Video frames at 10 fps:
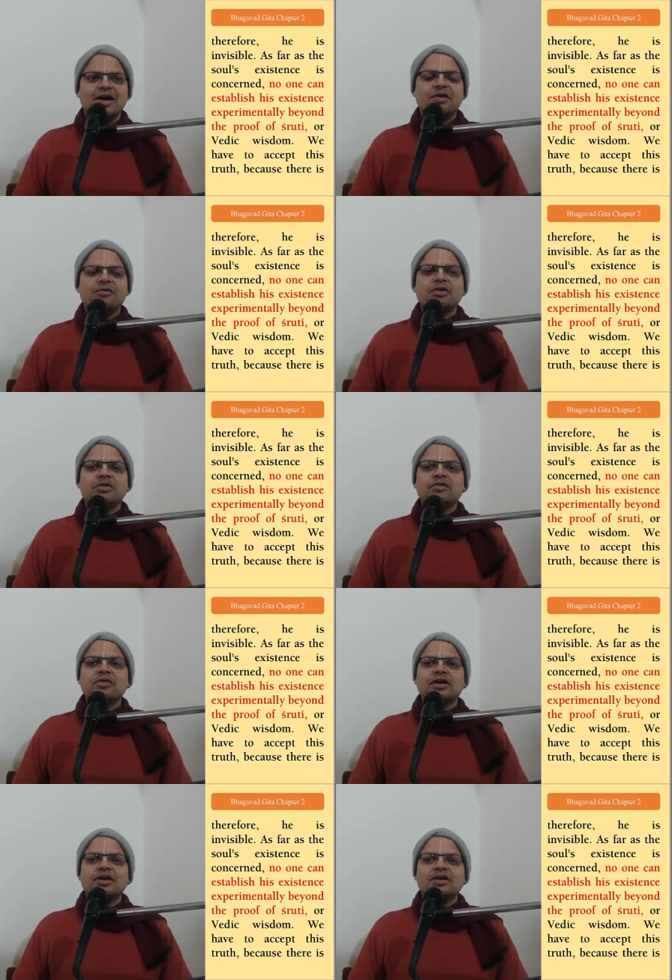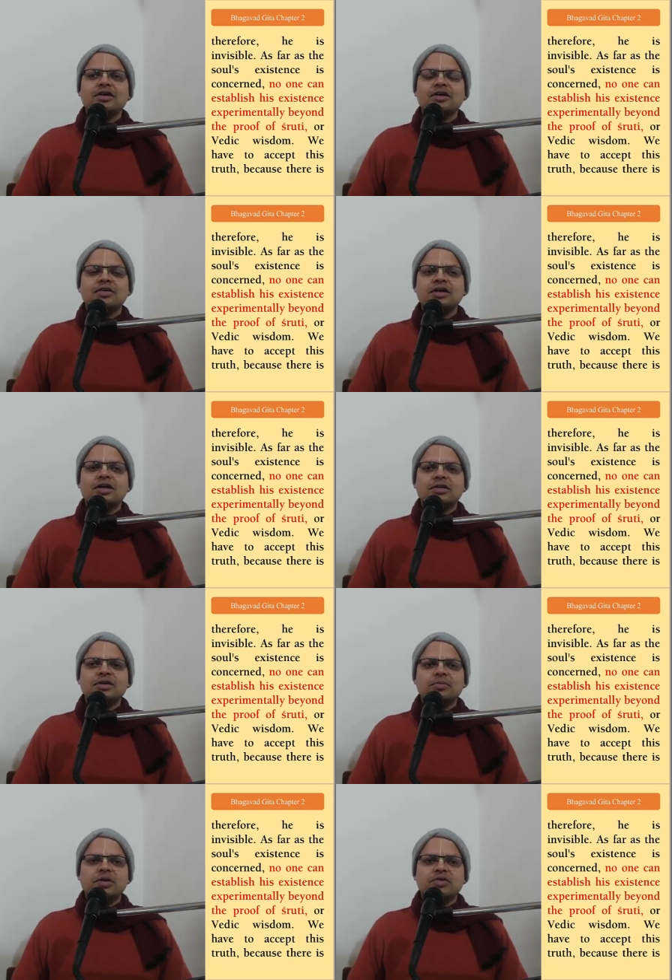And what did we hear uh, hear
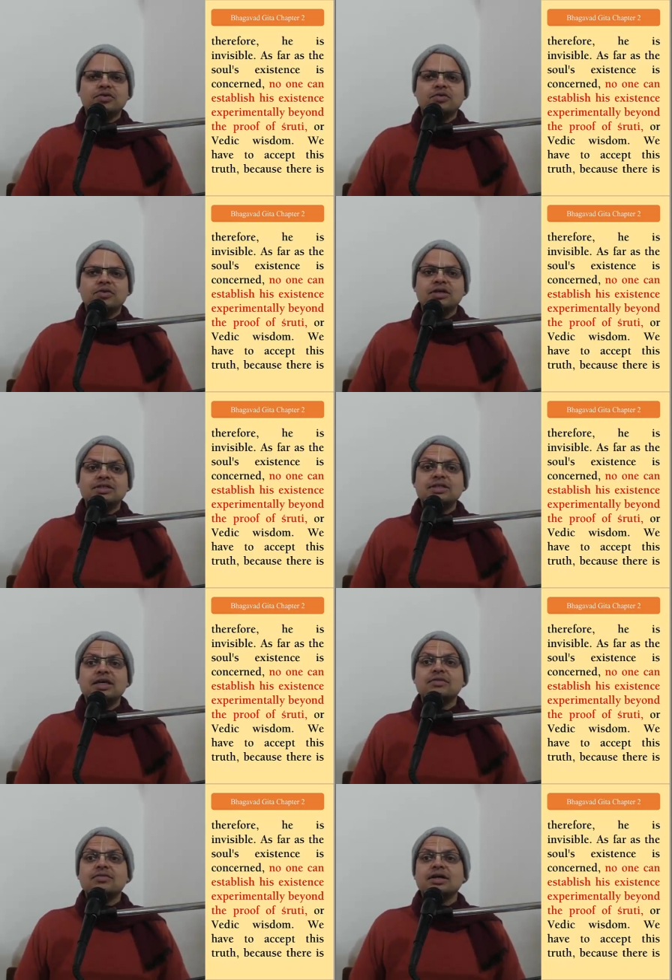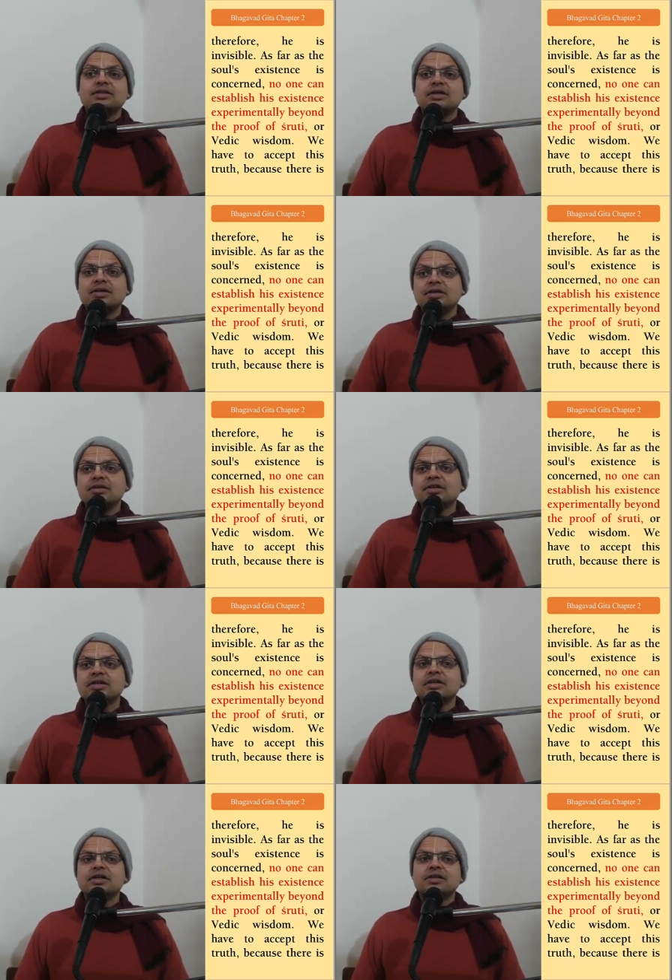in the previous shloka? Sarvagataha.
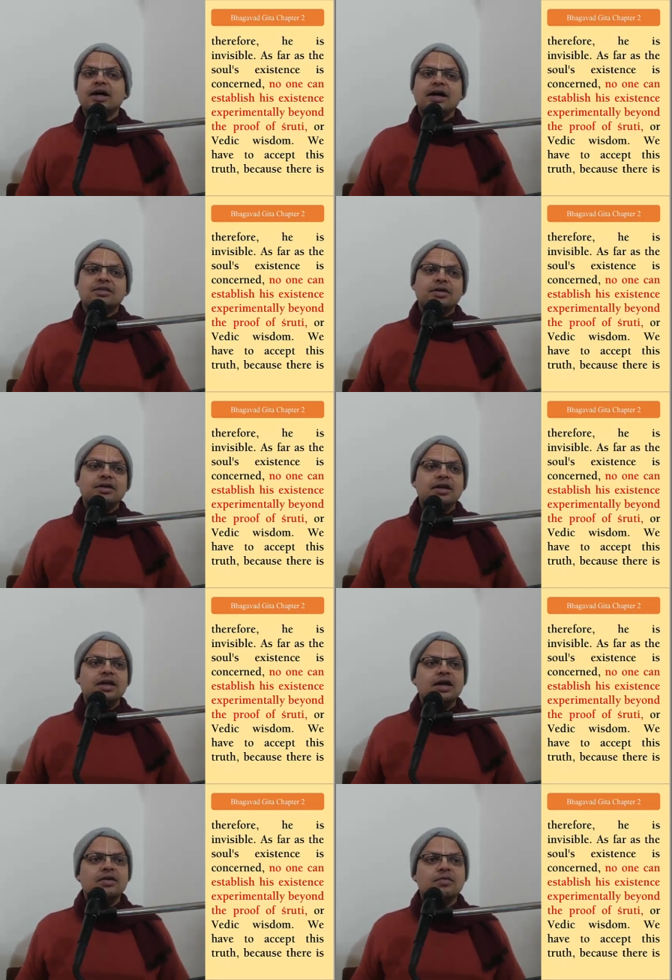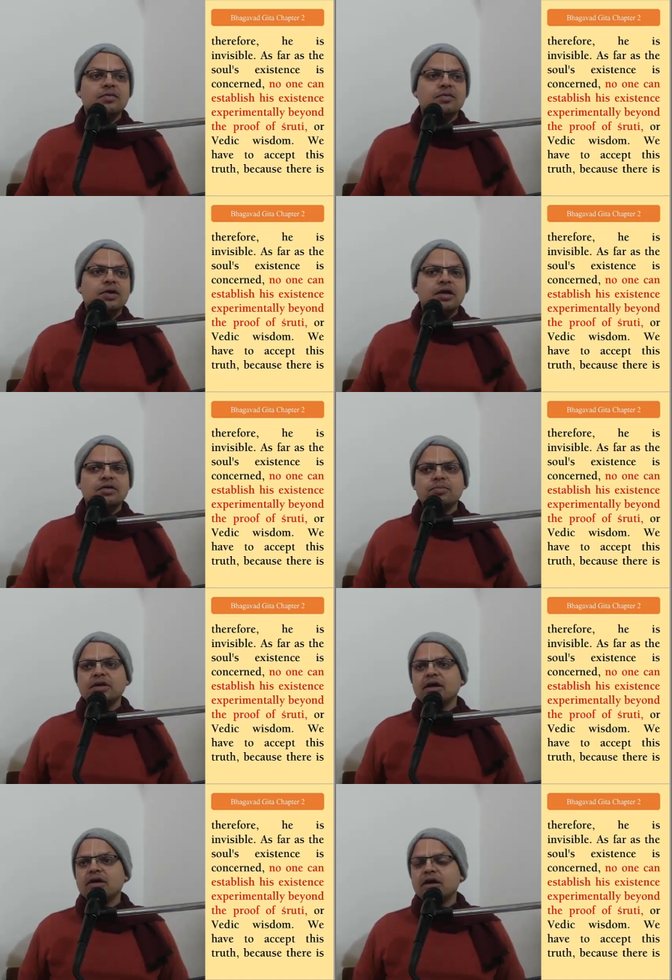The Atma can, can,
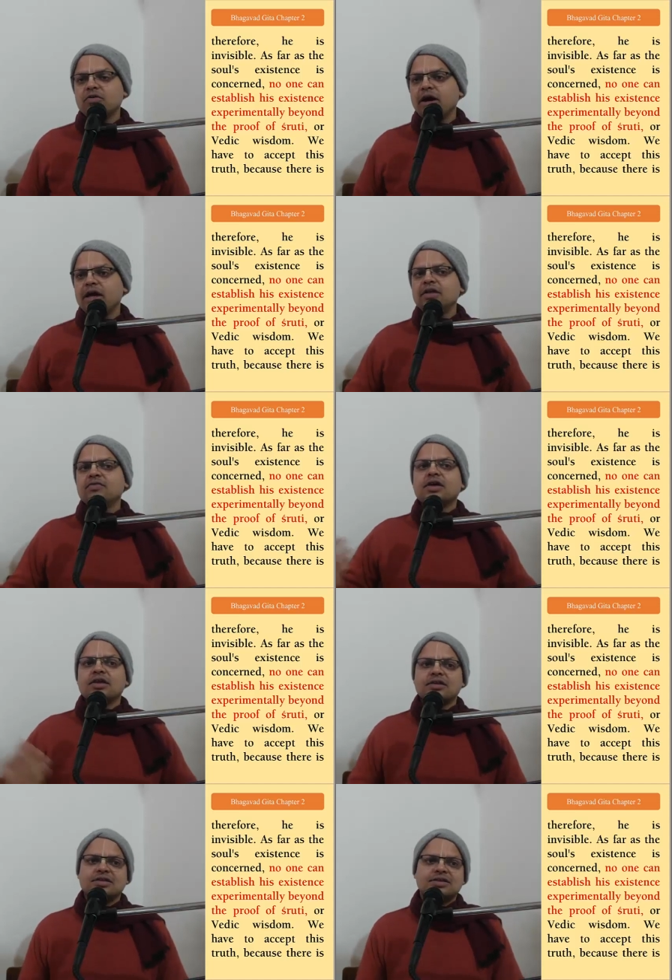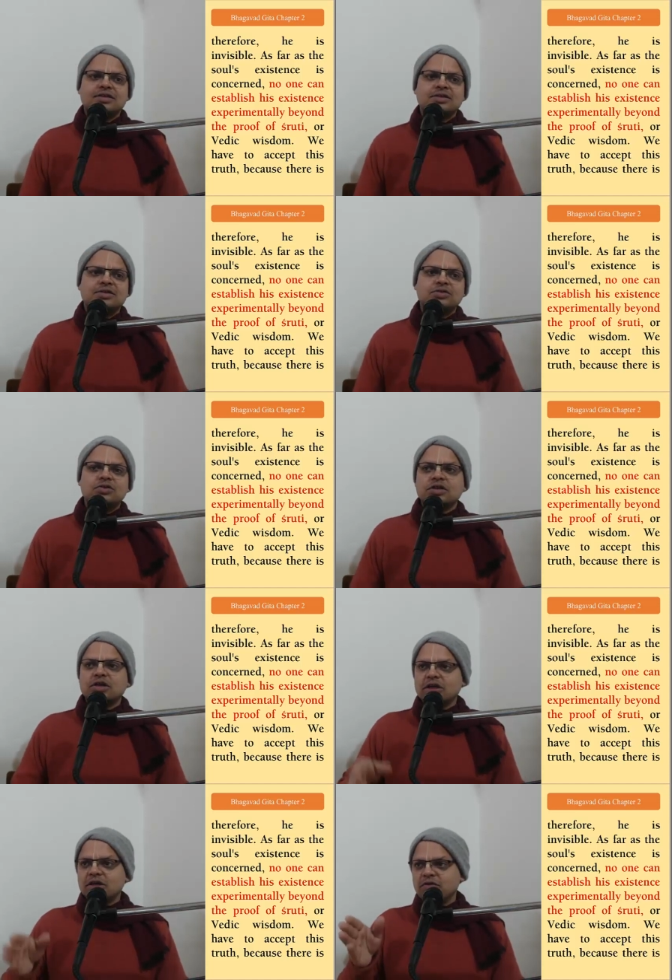be, can go anywhere so it
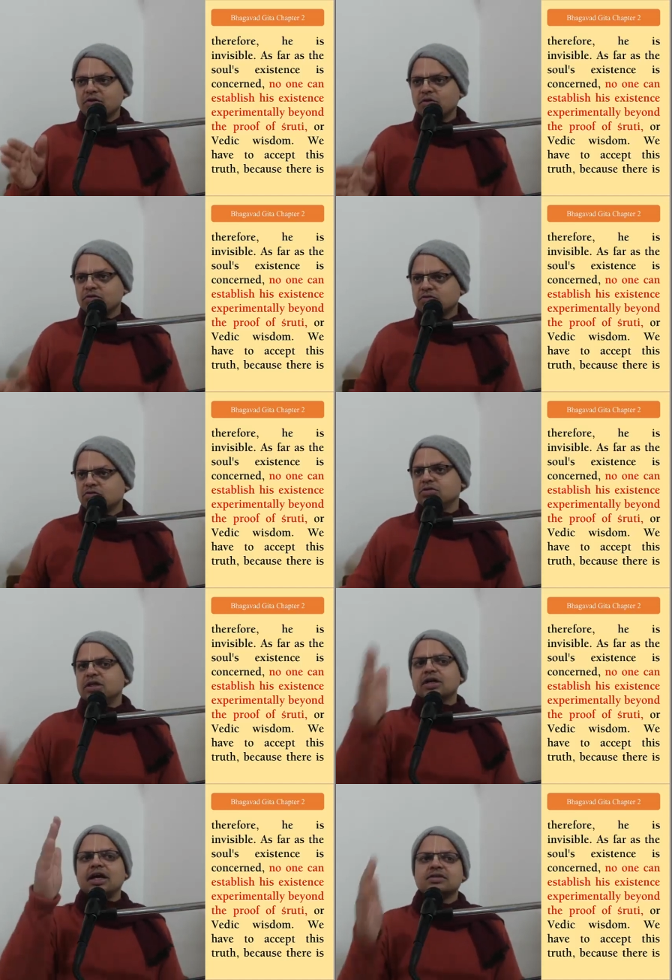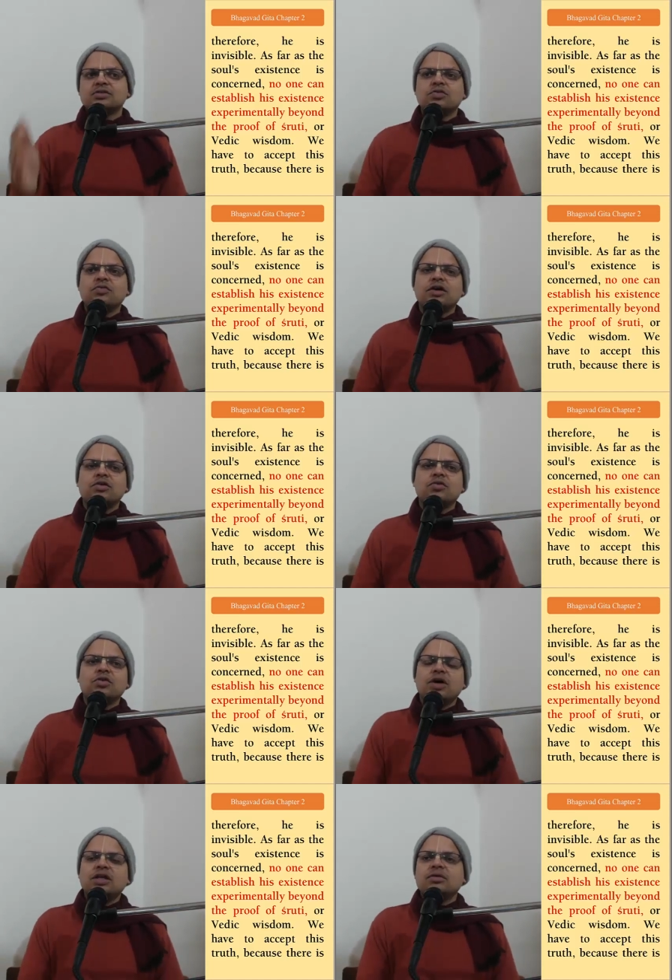can even go through the glass. So what do
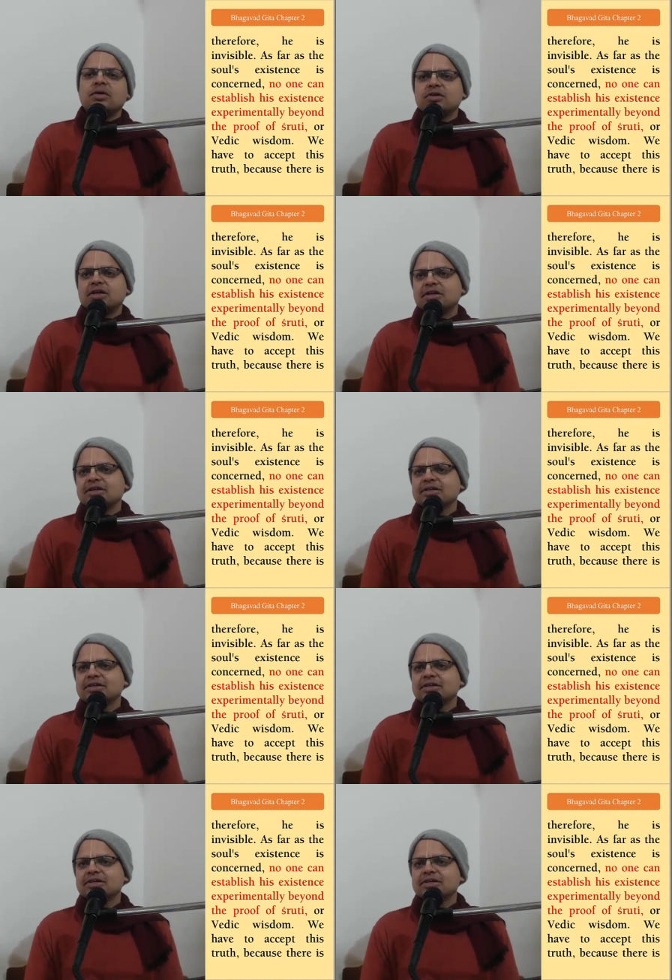we worry about it?